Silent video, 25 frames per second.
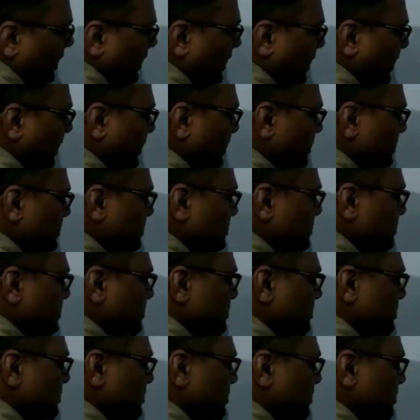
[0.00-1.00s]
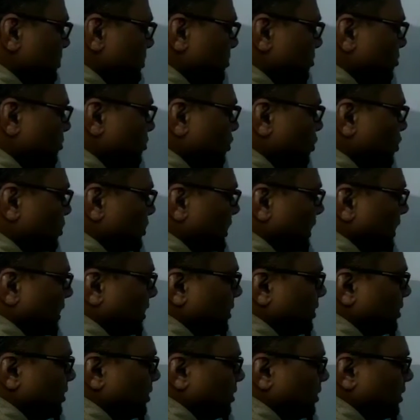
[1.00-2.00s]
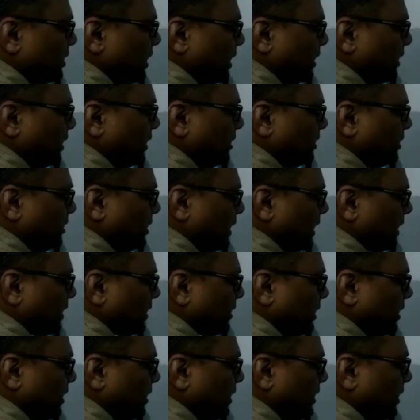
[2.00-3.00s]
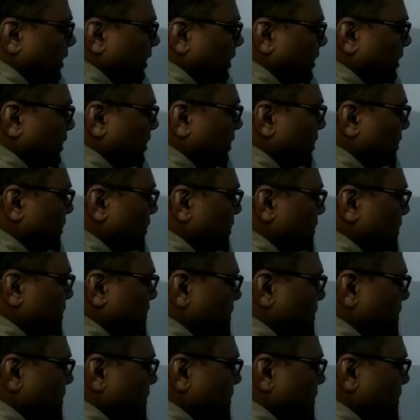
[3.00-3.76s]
angle is more than 90, like 100,